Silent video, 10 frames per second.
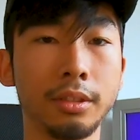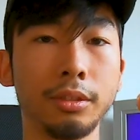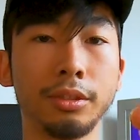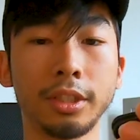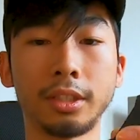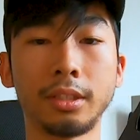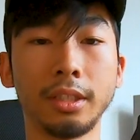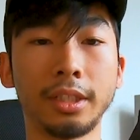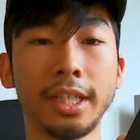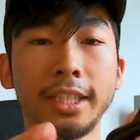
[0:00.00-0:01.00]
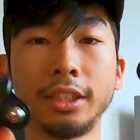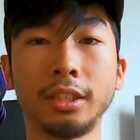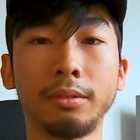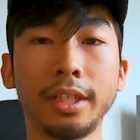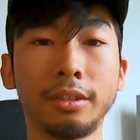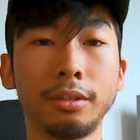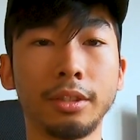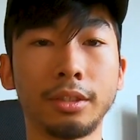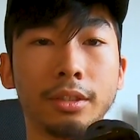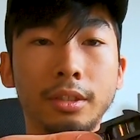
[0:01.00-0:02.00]
You just attach it right to
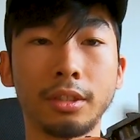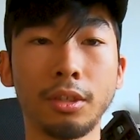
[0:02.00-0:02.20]
this